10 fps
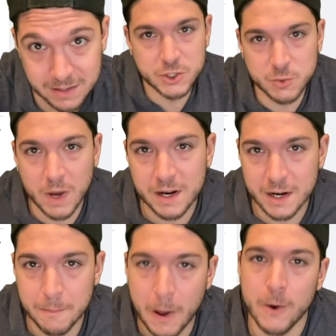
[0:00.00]
Just wanted
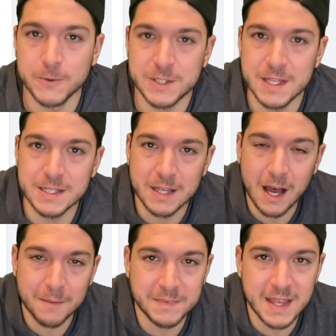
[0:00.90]
to post this
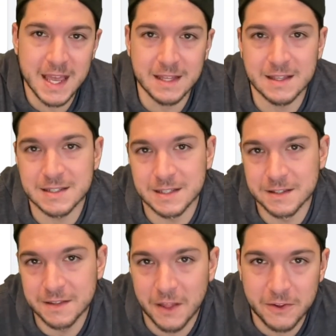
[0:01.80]
update, this
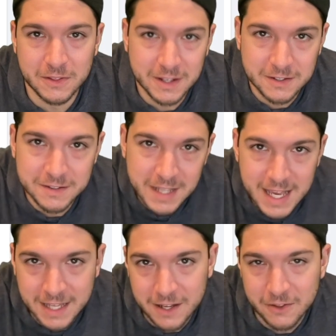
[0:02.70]
another little
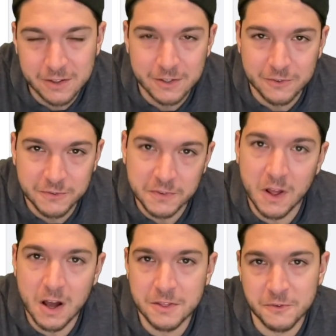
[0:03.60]
nick, another little
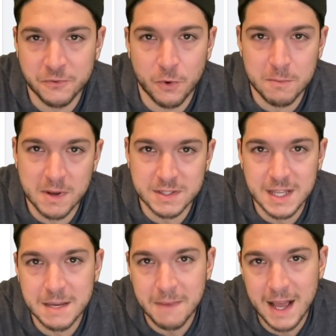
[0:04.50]
flaw in the Ford
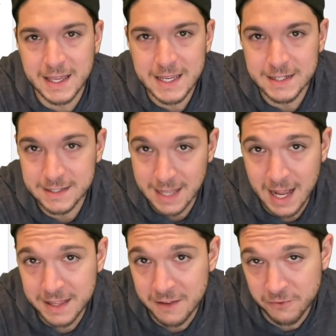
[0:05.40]
Mustang Mach E
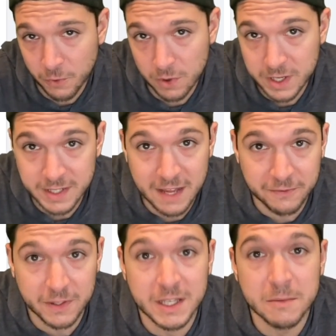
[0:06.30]
design that Ford could
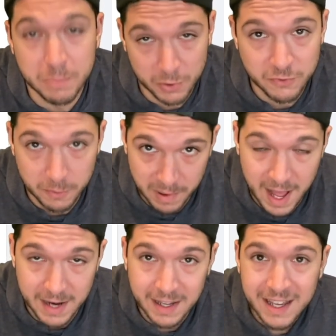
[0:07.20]
definitely improve
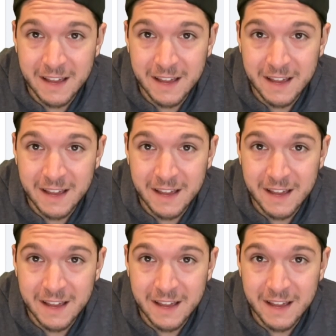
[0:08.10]
upon.